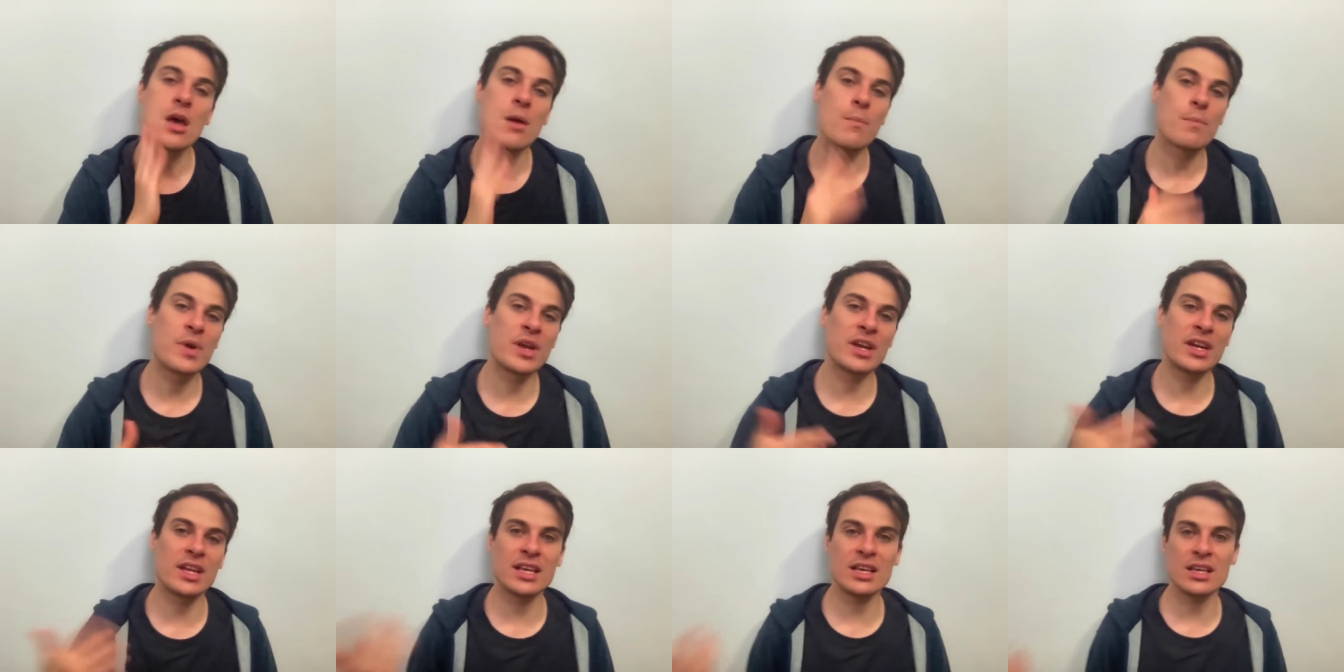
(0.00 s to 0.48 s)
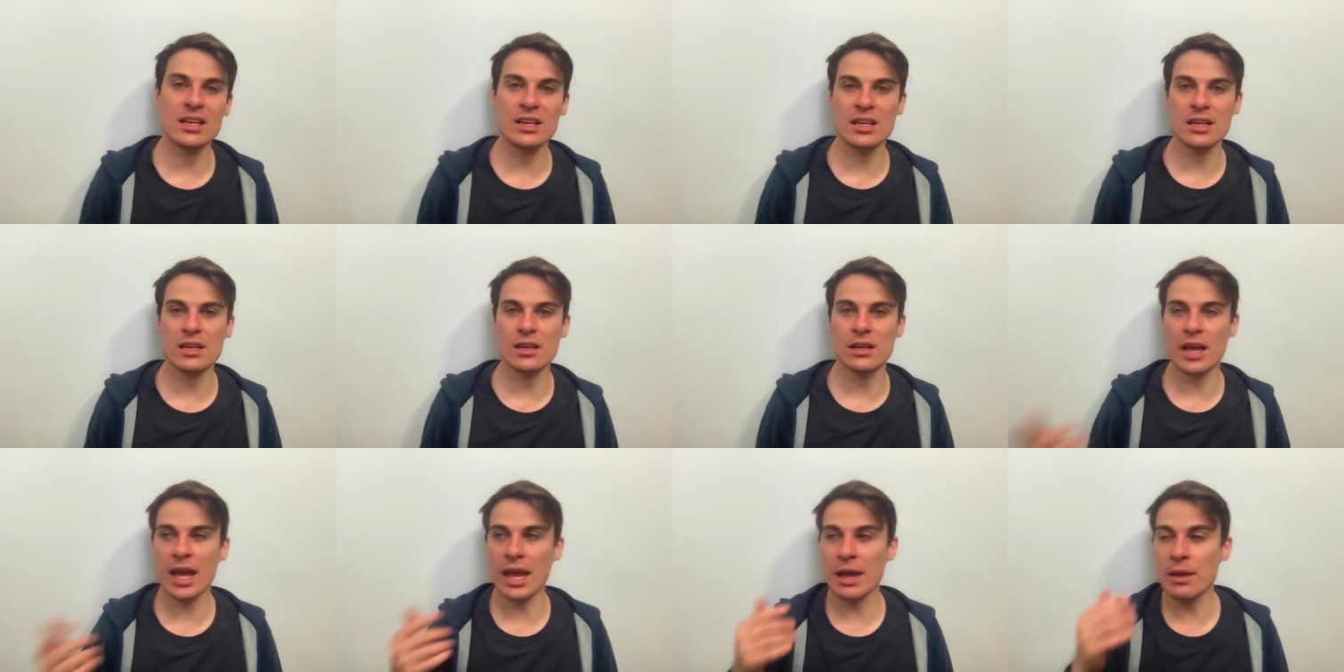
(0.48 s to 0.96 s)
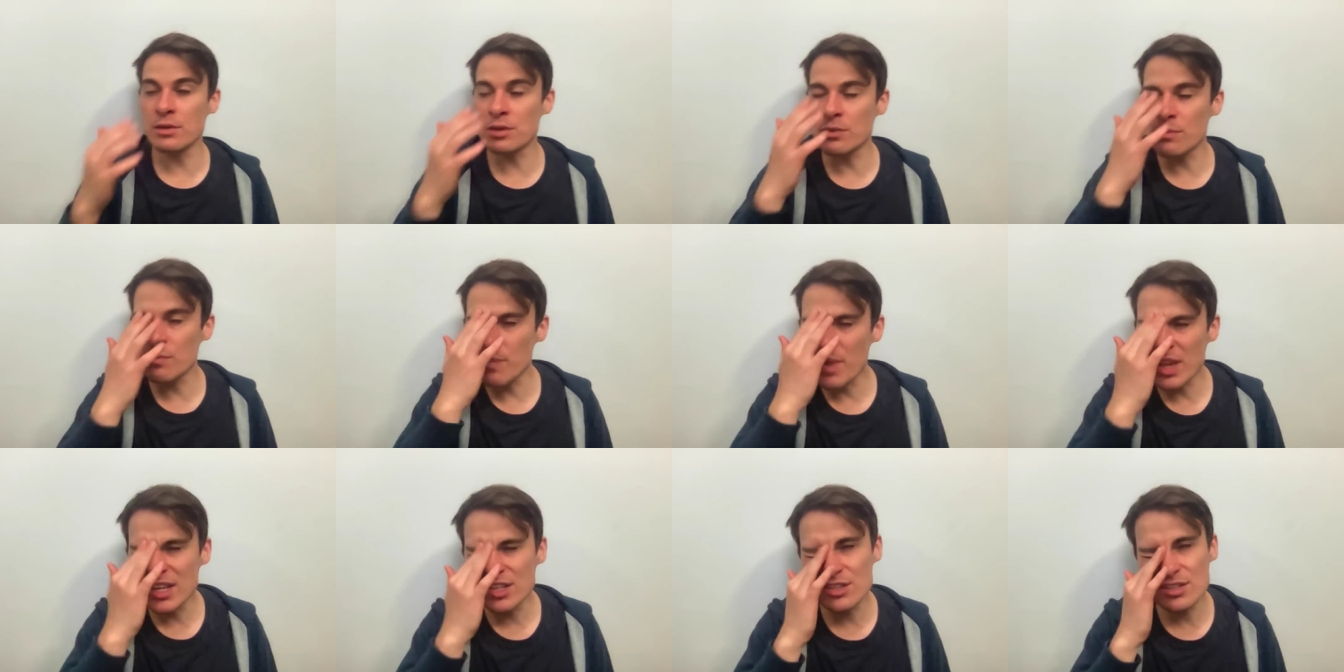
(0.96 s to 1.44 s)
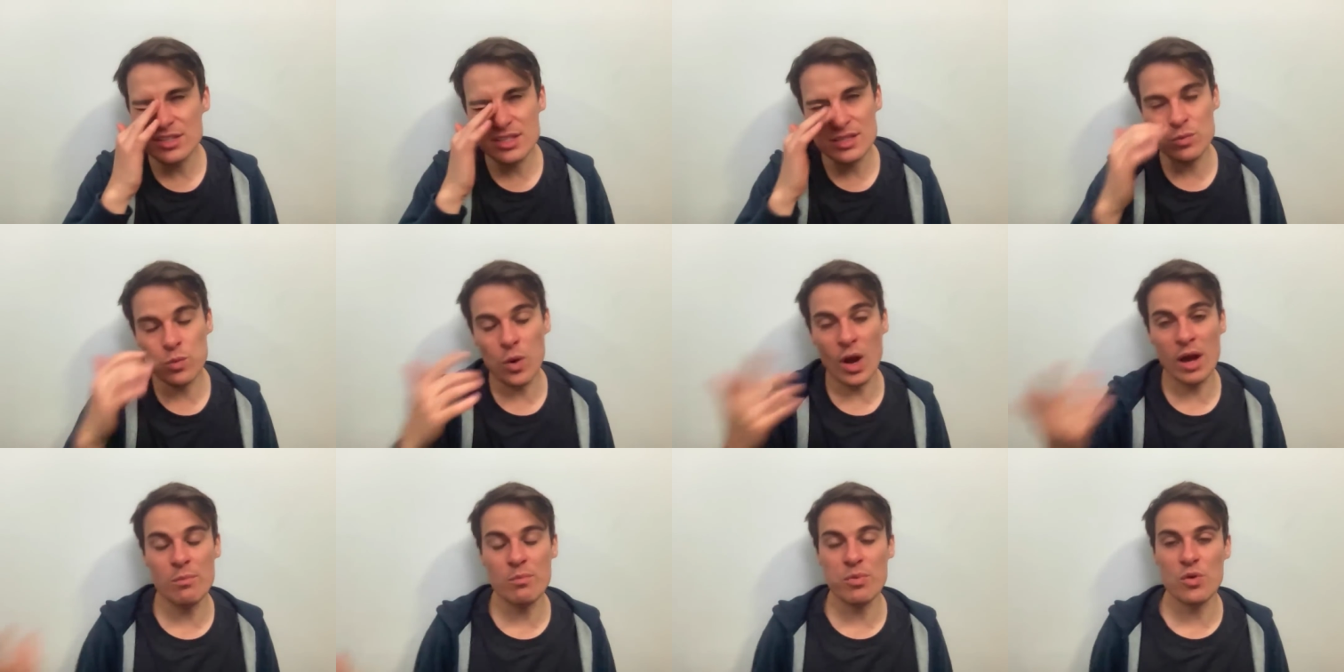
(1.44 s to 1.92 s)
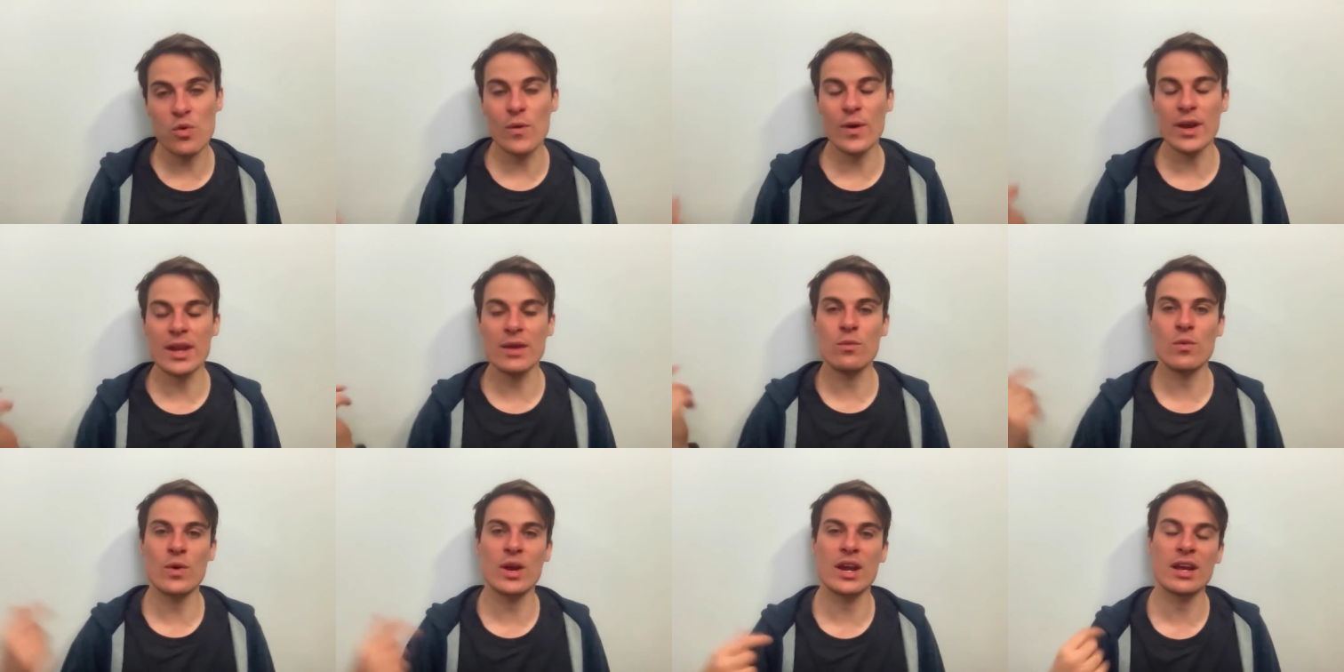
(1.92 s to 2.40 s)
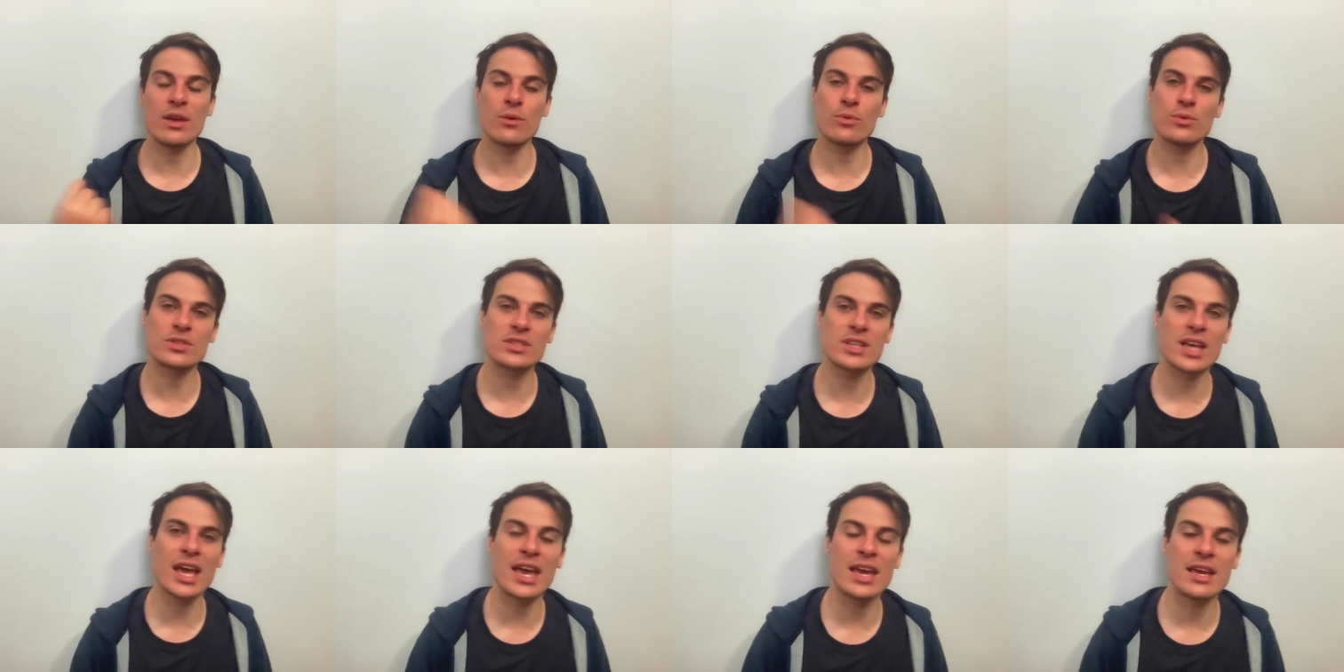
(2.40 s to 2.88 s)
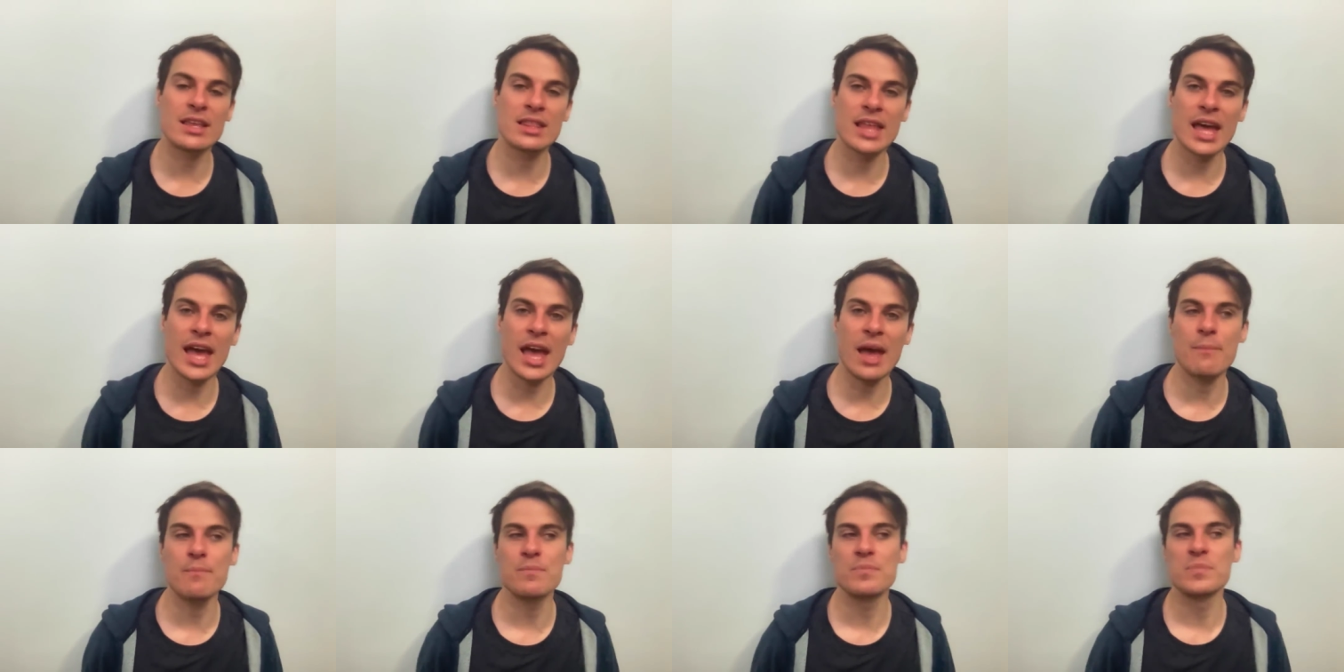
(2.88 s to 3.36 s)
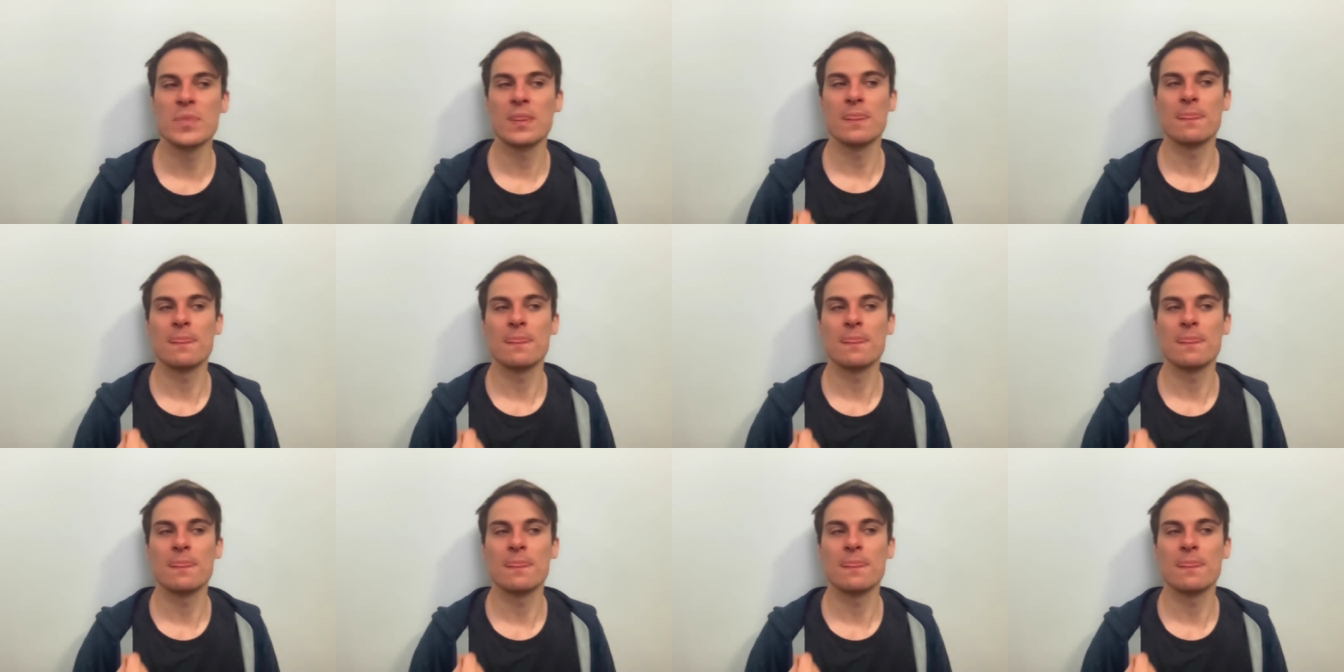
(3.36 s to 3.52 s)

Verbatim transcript: But he uh, mentions this one point where he was saying that